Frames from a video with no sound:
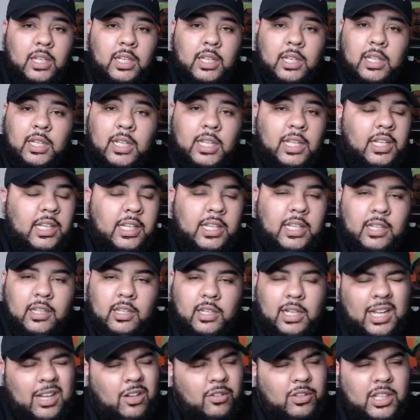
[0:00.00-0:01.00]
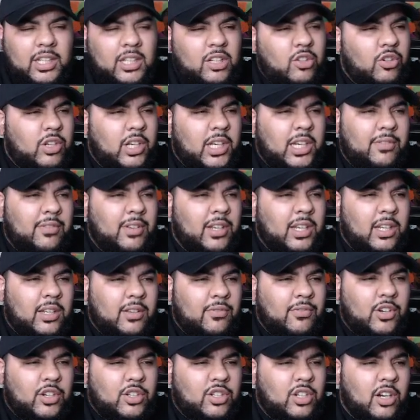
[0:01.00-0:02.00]
He, I don't think you can even
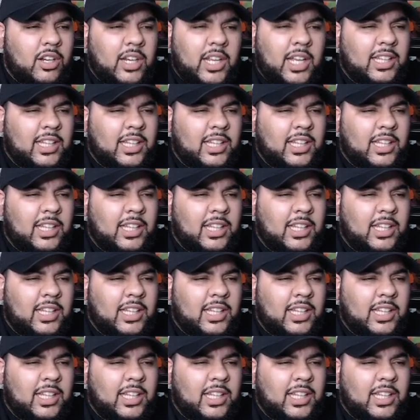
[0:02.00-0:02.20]
for certain.